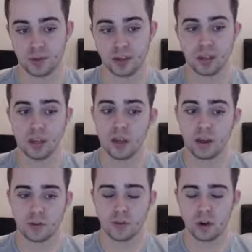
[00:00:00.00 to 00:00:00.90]
But
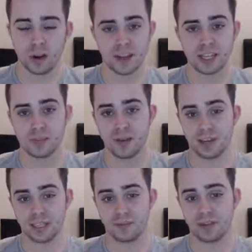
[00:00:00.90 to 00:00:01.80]
I've got a lot of HP
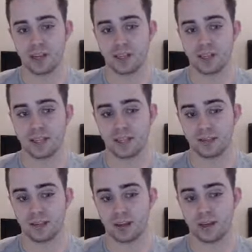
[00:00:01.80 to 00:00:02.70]
investment in this
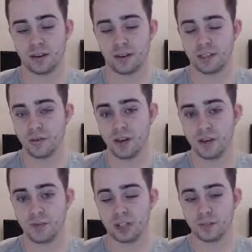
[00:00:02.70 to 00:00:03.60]
Altaria. I don't need
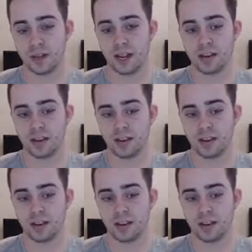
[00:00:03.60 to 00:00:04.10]
much speed.